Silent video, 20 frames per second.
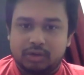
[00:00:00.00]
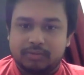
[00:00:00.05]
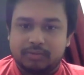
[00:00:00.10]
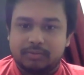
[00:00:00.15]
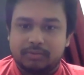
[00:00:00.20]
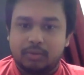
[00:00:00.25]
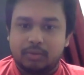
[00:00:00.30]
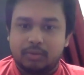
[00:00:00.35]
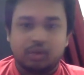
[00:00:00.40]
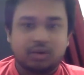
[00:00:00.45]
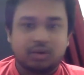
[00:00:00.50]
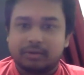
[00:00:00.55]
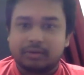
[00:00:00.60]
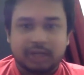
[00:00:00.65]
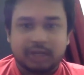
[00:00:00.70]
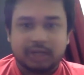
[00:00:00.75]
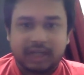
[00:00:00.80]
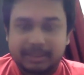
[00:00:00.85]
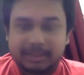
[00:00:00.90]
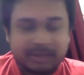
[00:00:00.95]
Most of
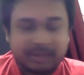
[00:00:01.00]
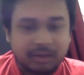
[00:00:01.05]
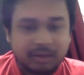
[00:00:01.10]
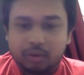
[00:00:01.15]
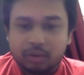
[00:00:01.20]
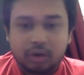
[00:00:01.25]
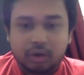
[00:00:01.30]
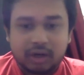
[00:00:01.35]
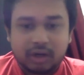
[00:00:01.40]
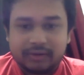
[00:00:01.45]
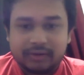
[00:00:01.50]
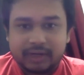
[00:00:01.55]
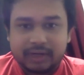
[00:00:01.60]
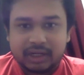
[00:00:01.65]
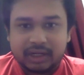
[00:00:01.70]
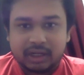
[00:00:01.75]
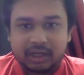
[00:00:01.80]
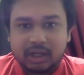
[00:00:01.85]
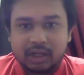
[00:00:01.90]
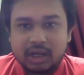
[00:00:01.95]
the time, you don't have
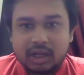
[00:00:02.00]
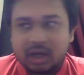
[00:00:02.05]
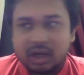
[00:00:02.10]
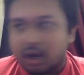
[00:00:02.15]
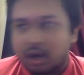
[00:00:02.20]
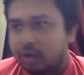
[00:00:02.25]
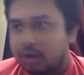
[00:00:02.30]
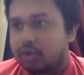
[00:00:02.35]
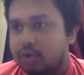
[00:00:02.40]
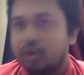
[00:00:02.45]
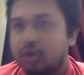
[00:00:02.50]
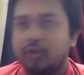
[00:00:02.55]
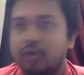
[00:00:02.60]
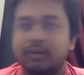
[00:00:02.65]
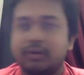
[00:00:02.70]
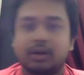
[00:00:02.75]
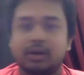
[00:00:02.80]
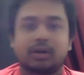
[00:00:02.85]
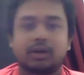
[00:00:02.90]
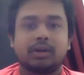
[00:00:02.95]
any control
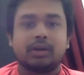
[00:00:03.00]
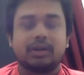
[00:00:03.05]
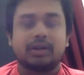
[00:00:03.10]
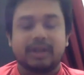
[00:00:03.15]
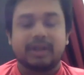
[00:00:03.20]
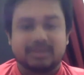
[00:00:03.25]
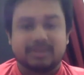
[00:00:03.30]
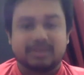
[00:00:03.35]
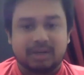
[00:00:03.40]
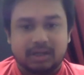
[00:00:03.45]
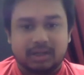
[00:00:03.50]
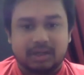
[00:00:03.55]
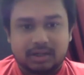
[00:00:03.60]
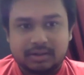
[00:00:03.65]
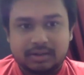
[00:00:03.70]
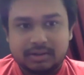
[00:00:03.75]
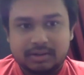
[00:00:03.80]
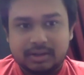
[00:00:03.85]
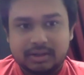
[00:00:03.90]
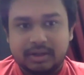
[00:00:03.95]
over result.
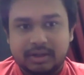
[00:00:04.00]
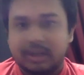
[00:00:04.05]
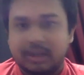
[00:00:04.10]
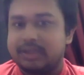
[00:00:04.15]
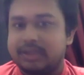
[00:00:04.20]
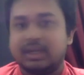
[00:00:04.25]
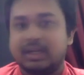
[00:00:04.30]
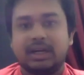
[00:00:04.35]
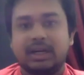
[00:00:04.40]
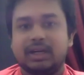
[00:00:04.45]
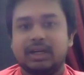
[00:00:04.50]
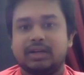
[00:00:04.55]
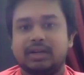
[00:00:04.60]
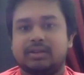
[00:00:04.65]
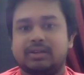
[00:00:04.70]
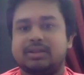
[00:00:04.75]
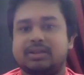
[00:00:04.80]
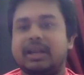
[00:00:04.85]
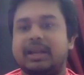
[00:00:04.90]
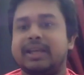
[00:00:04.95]
Result,
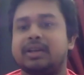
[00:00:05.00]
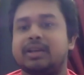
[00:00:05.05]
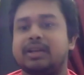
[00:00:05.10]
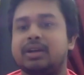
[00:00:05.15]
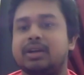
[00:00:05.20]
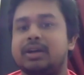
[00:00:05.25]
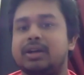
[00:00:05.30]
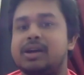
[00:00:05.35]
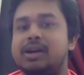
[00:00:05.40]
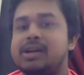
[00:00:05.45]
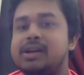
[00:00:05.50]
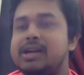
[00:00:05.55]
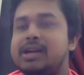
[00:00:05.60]
it's like you